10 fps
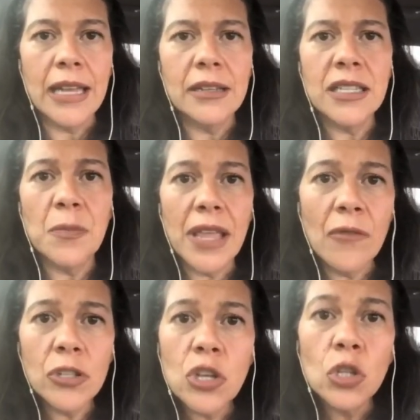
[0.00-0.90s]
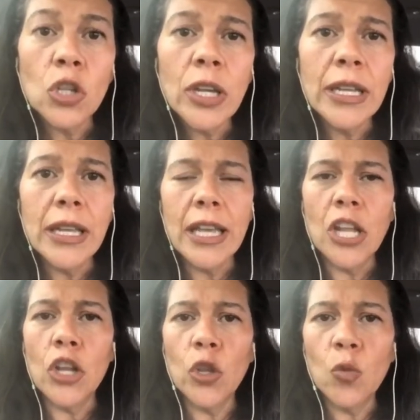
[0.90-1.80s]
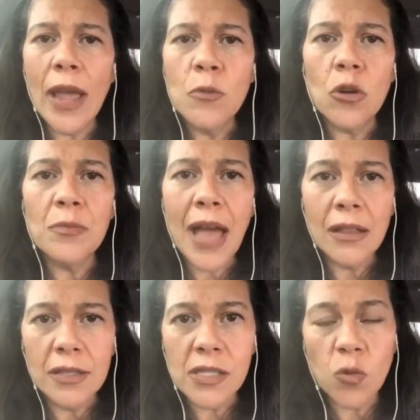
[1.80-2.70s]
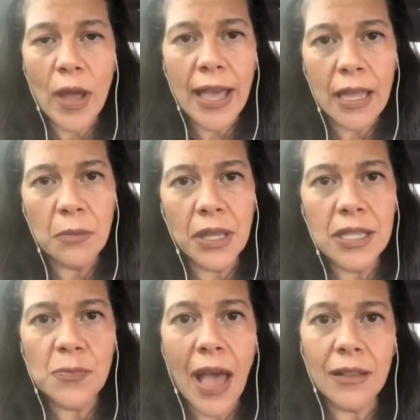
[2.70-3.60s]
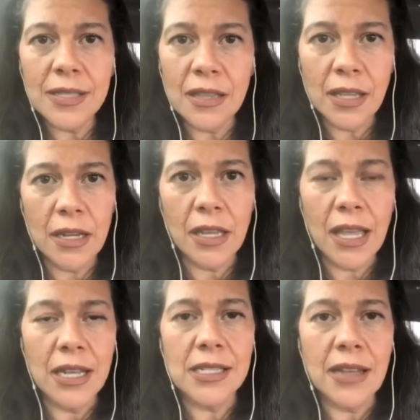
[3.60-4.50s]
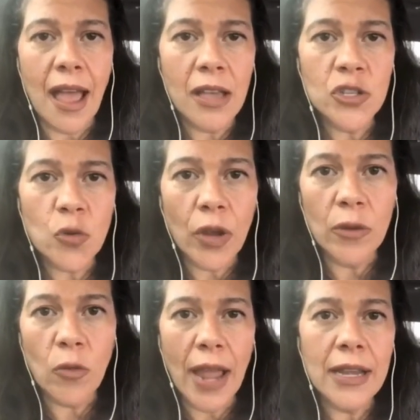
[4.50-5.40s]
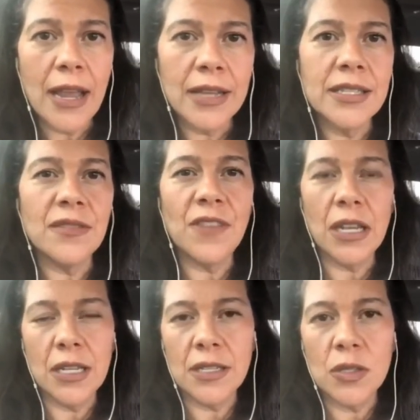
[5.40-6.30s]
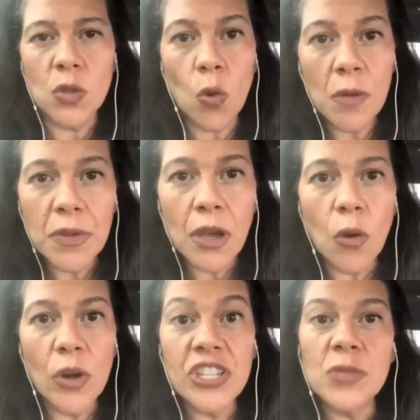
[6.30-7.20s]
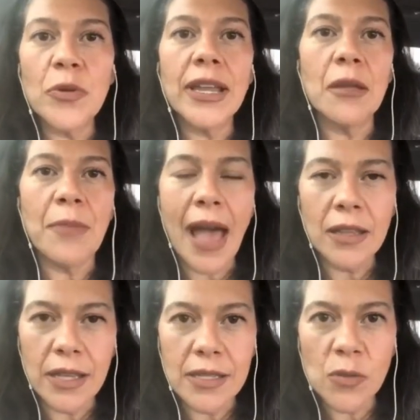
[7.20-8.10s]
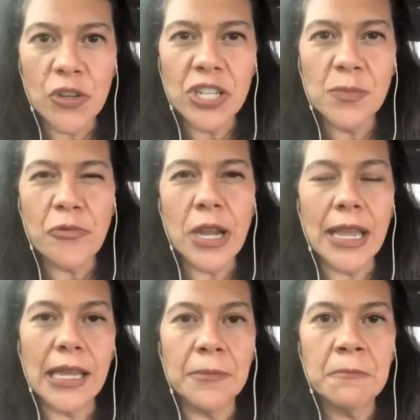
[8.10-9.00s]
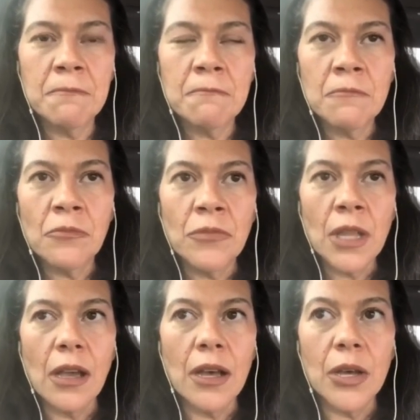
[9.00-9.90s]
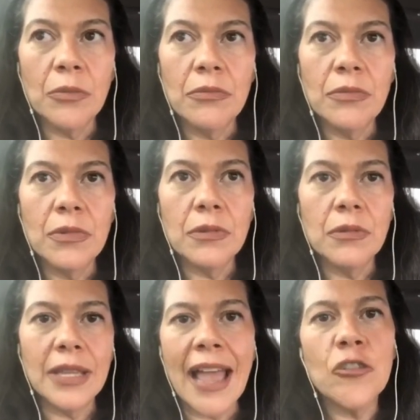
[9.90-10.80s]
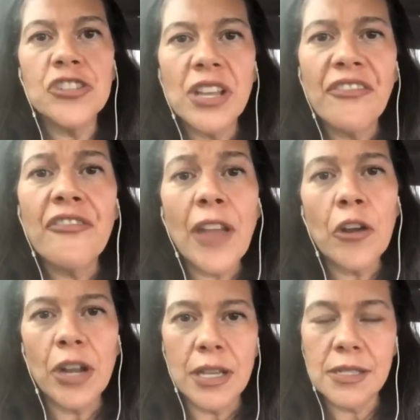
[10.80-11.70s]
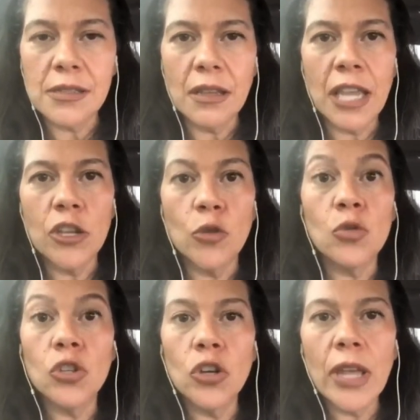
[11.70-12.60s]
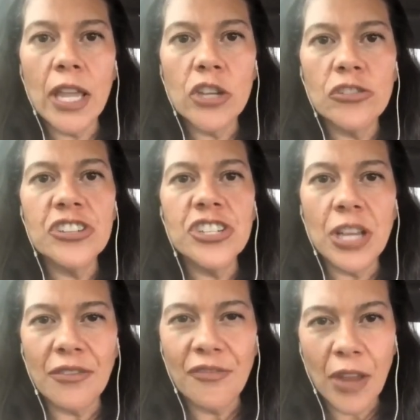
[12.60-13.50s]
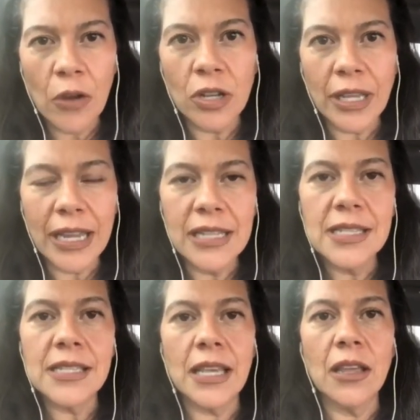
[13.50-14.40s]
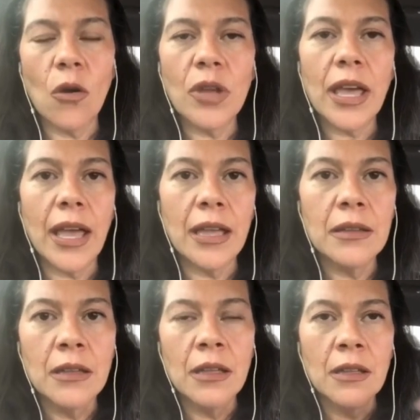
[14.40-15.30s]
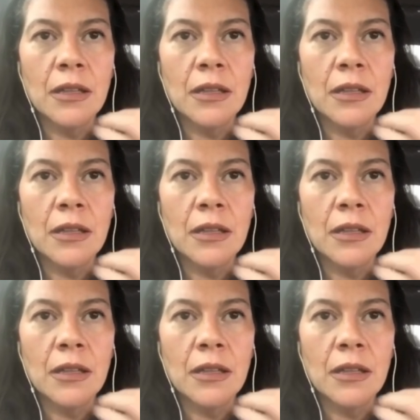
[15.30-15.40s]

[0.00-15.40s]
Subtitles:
and to be able to look at it in a new way, more balanced way, because Pallas Athena, again, is an asteroid right next to Venus in Scorpio, which is bringing balance, which is bringing the energy of fairness. Can you look at your shit fairly and see, okay,